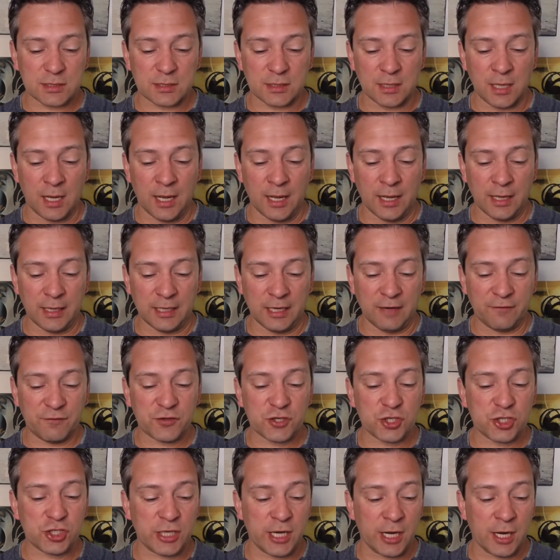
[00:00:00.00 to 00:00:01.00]
Uh, if
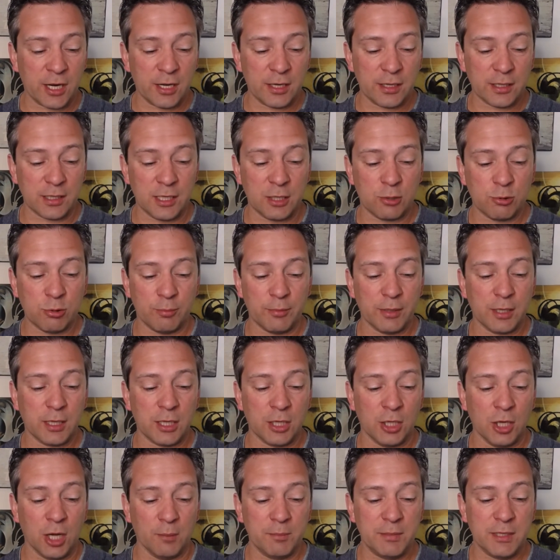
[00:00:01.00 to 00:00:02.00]
shared equipment
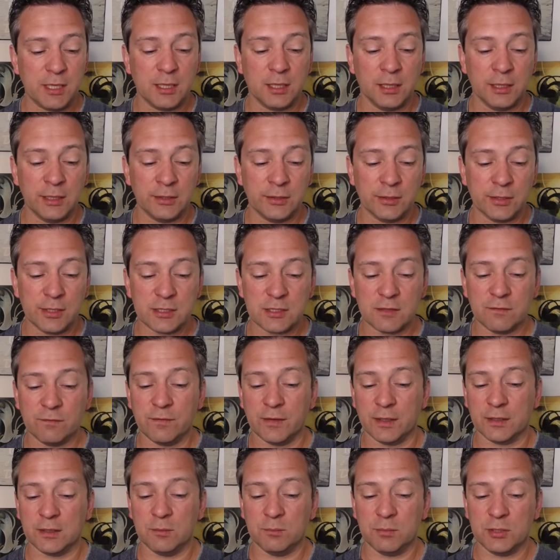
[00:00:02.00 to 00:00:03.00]
cannot be cleaned or
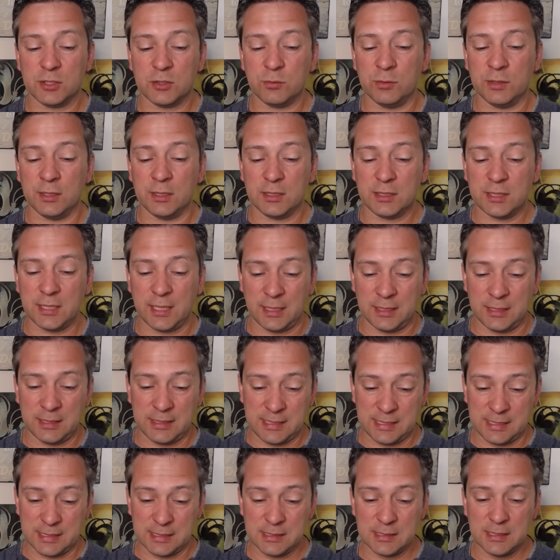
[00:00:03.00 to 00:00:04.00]
disinfected between
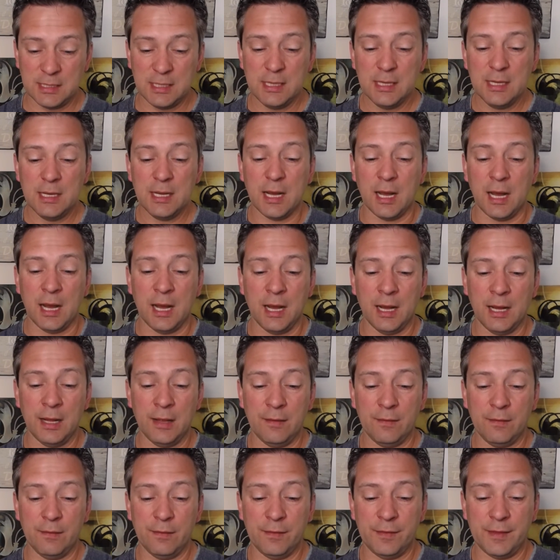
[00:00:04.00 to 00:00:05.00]
attendees, uh,
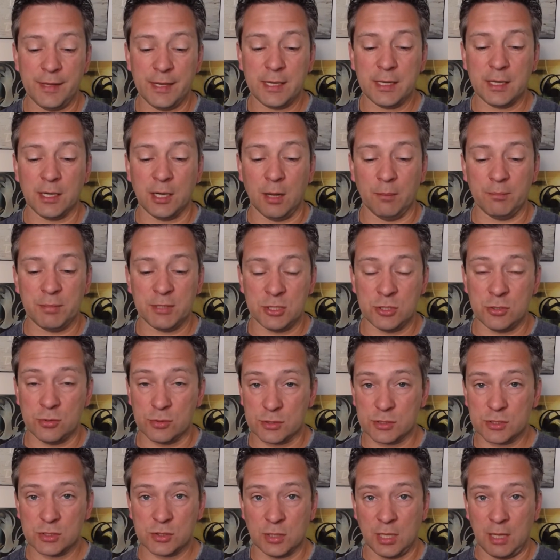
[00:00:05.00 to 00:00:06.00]
they cannot be
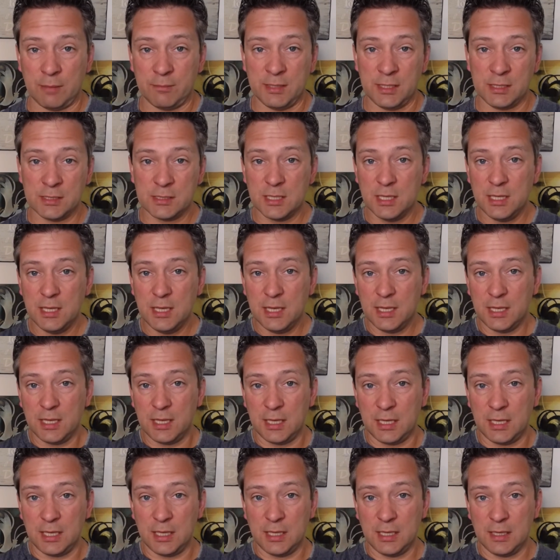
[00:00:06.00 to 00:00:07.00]
used. So that means
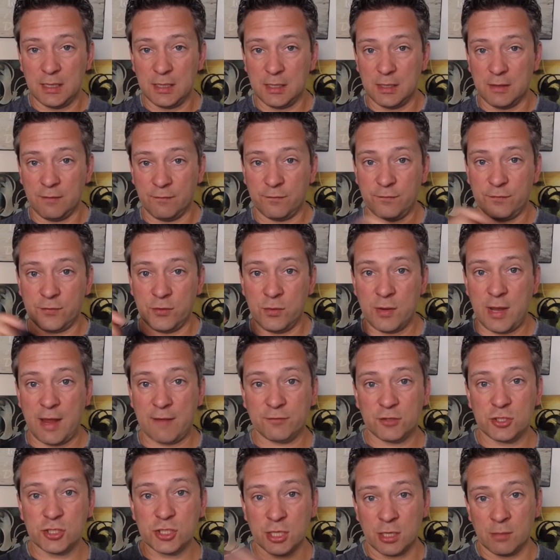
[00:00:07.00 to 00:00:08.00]
if you have
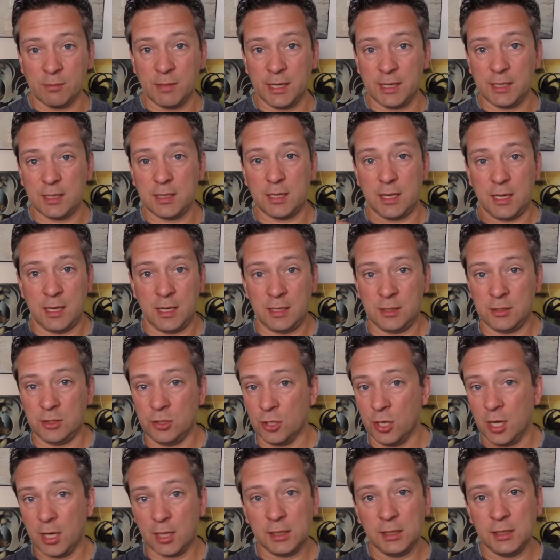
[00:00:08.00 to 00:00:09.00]
to share a mic and you're
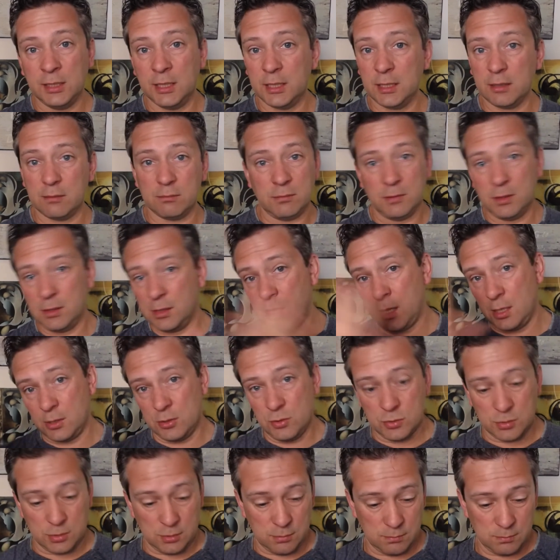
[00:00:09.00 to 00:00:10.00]
not cleaning it, you can't
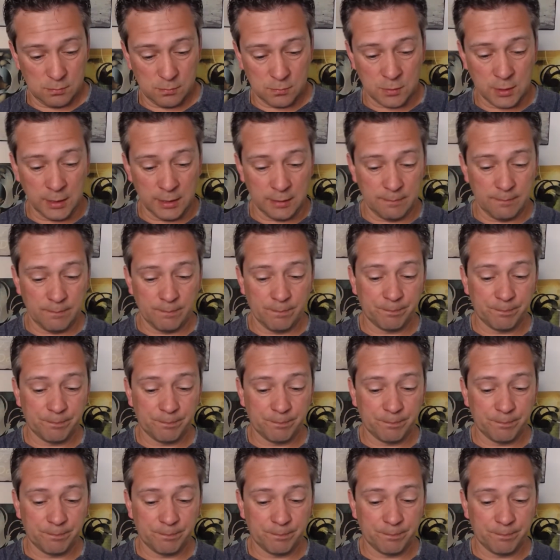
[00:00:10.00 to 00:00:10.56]
use it, right?